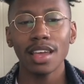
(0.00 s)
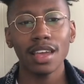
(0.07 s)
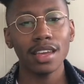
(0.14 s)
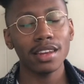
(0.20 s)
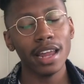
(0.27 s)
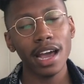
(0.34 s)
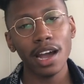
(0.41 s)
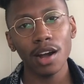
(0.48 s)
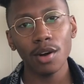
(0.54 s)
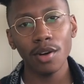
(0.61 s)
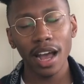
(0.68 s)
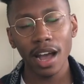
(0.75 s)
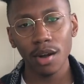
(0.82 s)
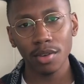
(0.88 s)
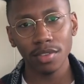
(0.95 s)
and now
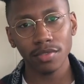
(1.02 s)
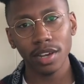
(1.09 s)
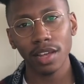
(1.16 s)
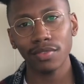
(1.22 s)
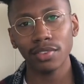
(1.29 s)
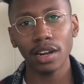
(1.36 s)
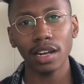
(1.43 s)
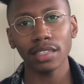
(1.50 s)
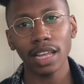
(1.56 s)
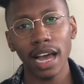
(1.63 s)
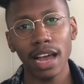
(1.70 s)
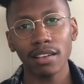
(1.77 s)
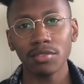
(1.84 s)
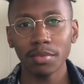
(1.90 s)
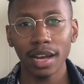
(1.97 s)
How We Fight for Our
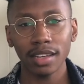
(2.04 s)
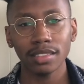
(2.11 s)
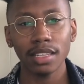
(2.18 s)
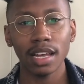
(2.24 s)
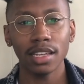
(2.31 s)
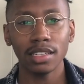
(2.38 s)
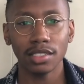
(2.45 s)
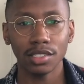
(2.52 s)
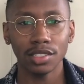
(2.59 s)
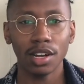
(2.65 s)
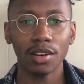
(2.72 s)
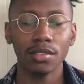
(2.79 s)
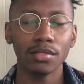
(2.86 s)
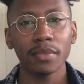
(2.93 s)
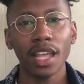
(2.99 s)
Lives by Saeed
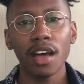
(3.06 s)
Jones.